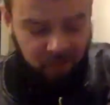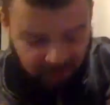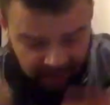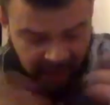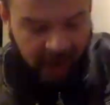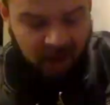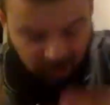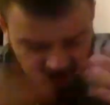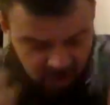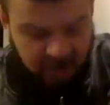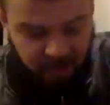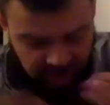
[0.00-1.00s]
you've
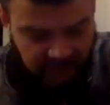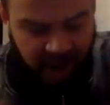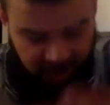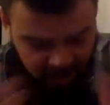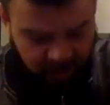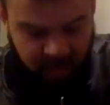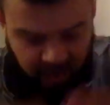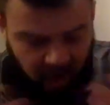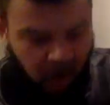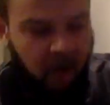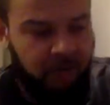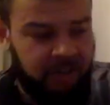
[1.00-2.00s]
hunter gathered
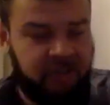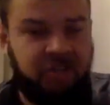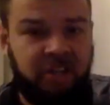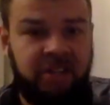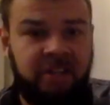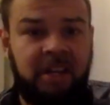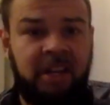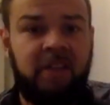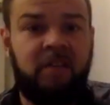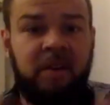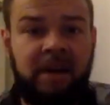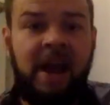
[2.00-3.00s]
all this shit
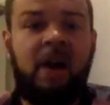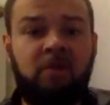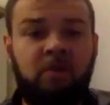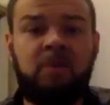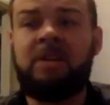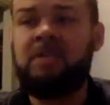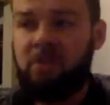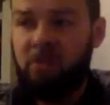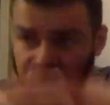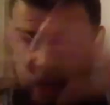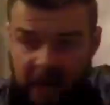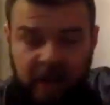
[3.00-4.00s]
together, and now you get to
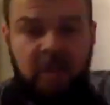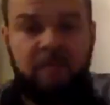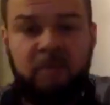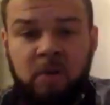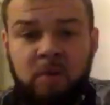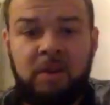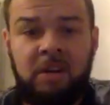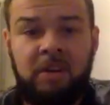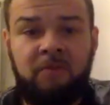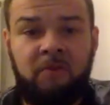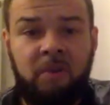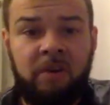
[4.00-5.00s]
create a community
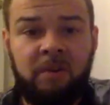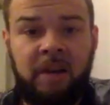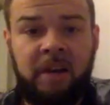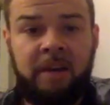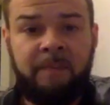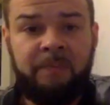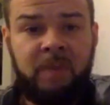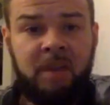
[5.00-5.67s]
for it, right?